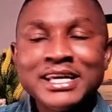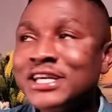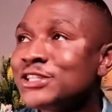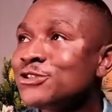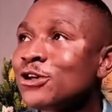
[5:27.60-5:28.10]

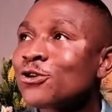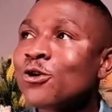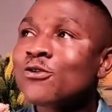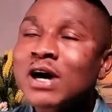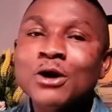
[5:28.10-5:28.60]
He is not
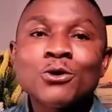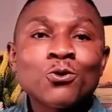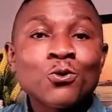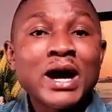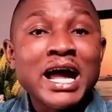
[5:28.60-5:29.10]

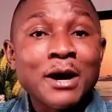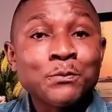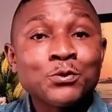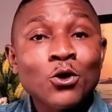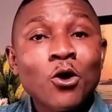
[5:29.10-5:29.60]

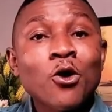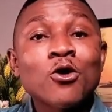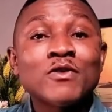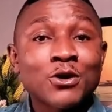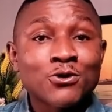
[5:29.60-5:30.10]
overwhelmed
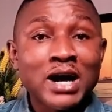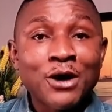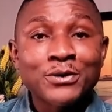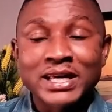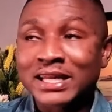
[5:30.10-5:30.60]
or
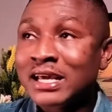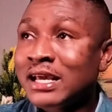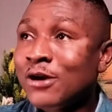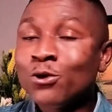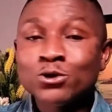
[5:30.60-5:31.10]
overcrowded.
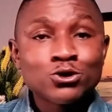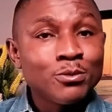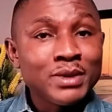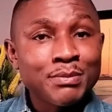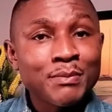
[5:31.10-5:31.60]
Oh,
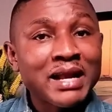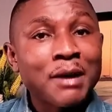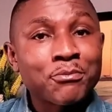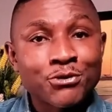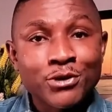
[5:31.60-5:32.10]
so many people
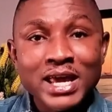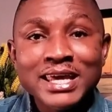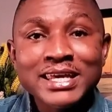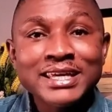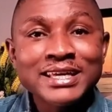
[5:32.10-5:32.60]
are
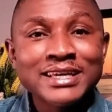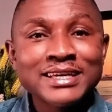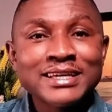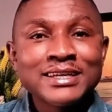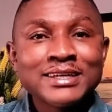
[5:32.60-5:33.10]
praying.
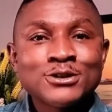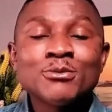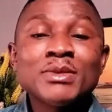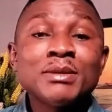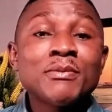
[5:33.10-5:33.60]

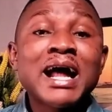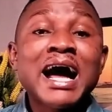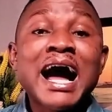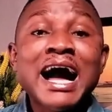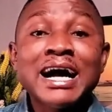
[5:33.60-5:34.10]
So many people
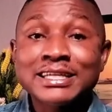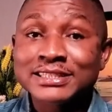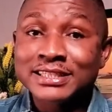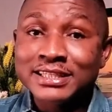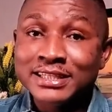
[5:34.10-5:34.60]
are
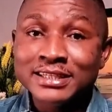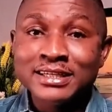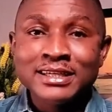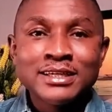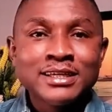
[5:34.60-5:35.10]

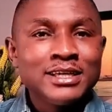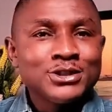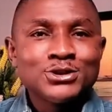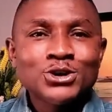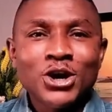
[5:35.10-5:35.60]
asking.
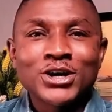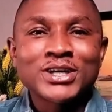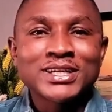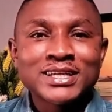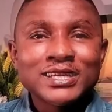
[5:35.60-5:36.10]
He's
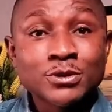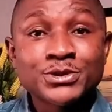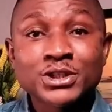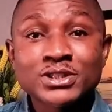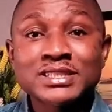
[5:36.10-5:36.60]
not.
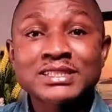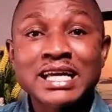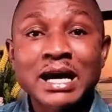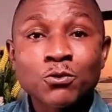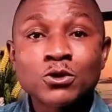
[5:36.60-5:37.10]
Scriptures in Psalm